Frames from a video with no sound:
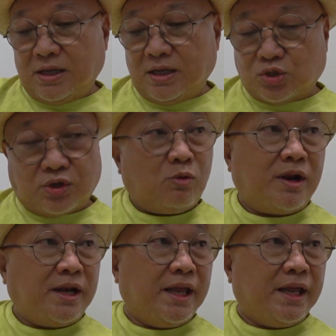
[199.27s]
is only
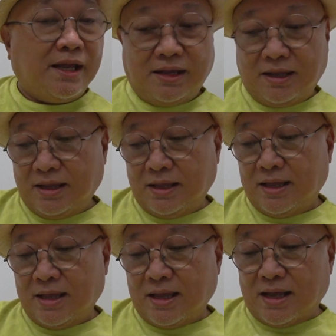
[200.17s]
one ink,
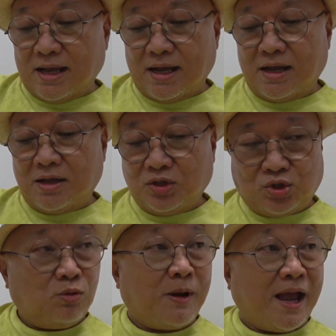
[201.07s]

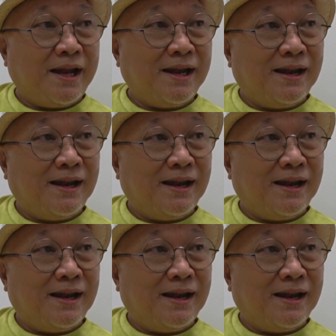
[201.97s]
two pen,